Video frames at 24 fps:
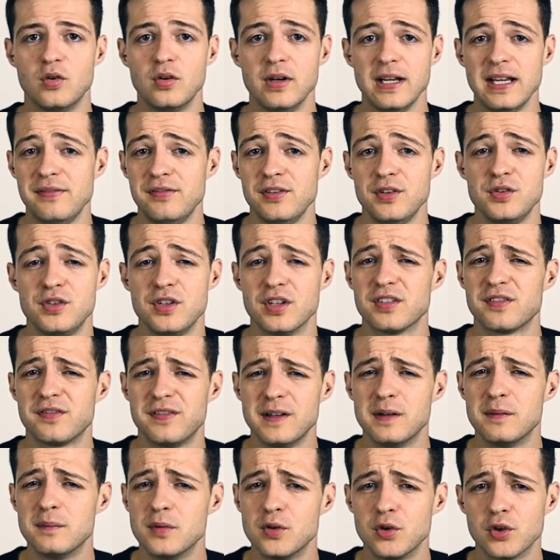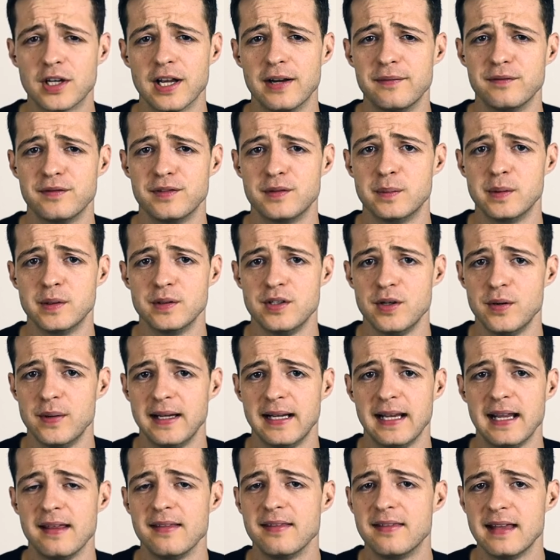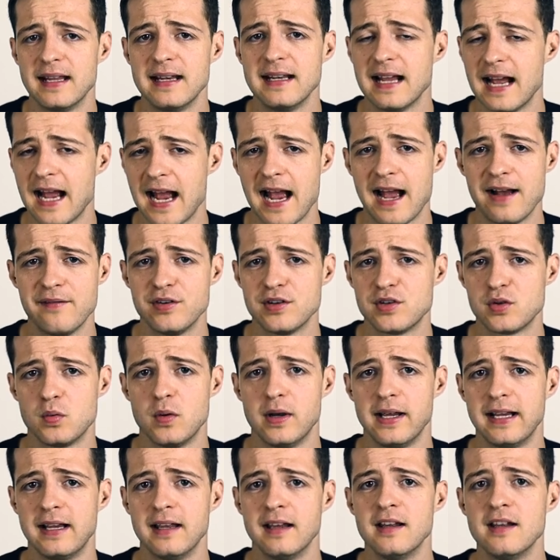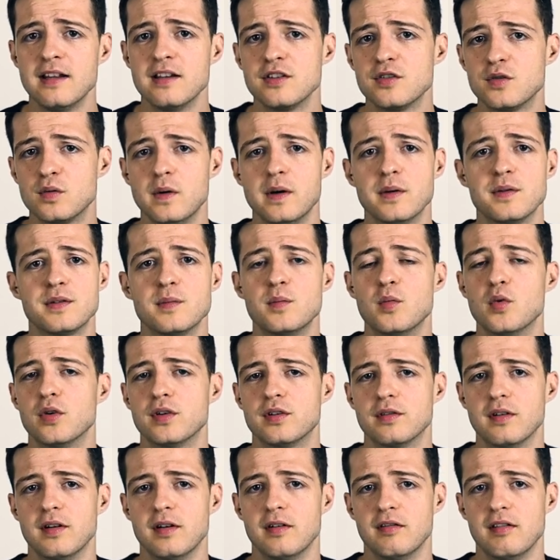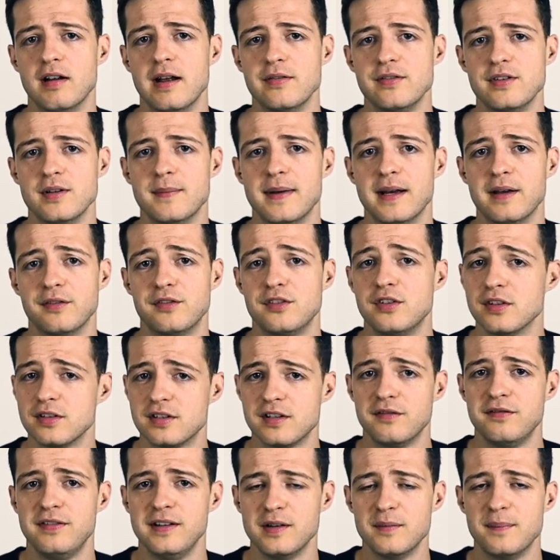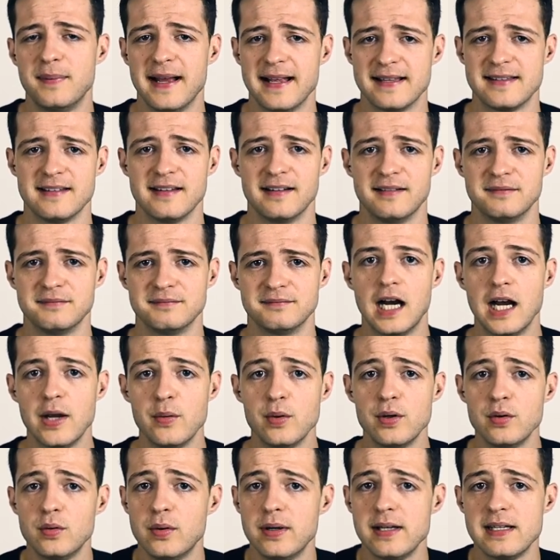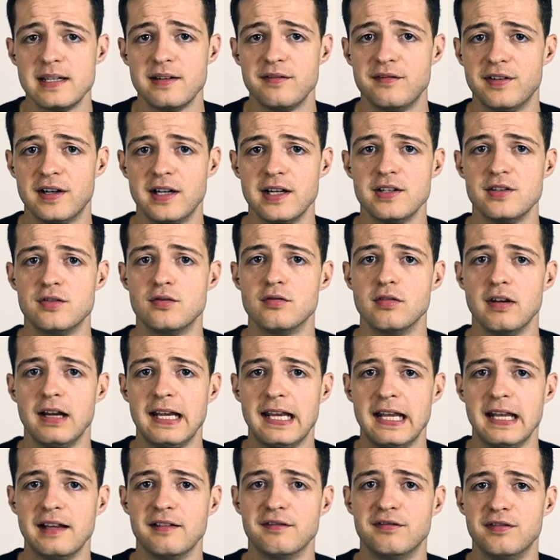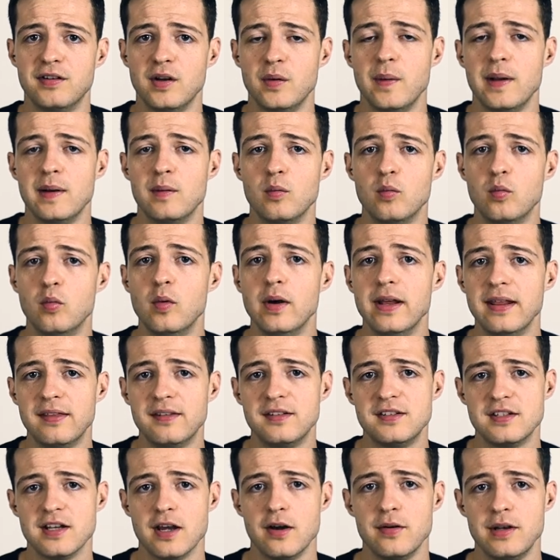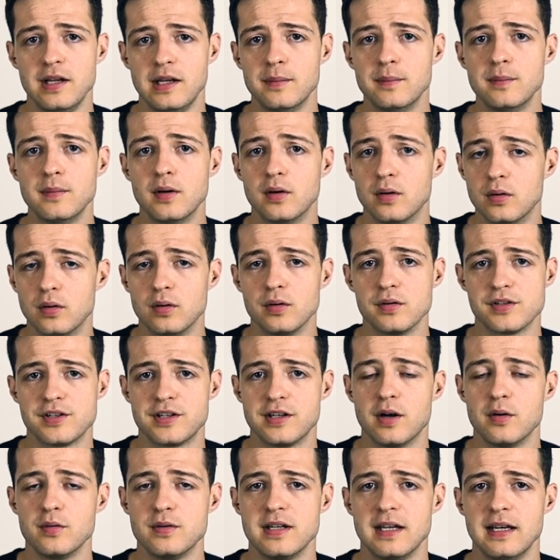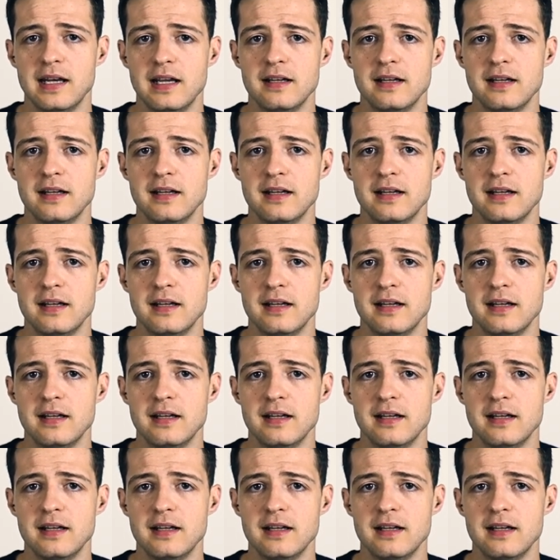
Or if you just feel more comfortable doing it, then have a swig, swirl some water around your mouth just to feel better. I would always advise drinking fluid with sodium or salt in